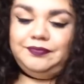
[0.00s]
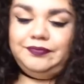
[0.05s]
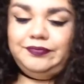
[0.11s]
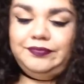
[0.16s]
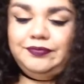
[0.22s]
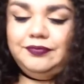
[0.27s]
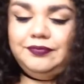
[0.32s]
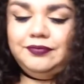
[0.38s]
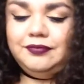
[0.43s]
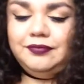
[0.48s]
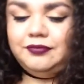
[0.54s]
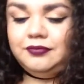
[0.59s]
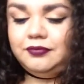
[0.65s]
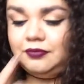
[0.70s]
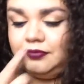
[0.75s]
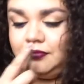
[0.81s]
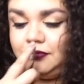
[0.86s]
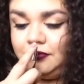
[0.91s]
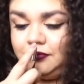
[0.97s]

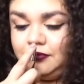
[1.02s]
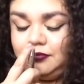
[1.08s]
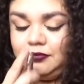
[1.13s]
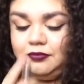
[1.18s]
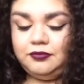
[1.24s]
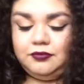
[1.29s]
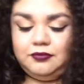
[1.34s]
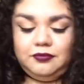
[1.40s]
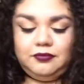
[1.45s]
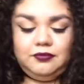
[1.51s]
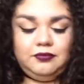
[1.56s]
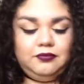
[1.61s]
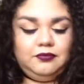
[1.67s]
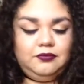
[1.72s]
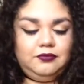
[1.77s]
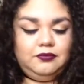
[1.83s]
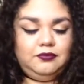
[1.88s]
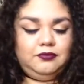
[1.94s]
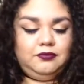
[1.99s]

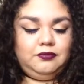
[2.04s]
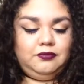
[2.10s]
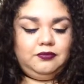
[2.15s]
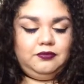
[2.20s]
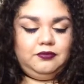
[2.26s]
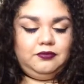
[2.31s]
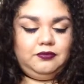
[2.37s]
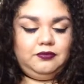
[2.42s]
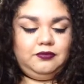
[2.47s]
(no one is talking)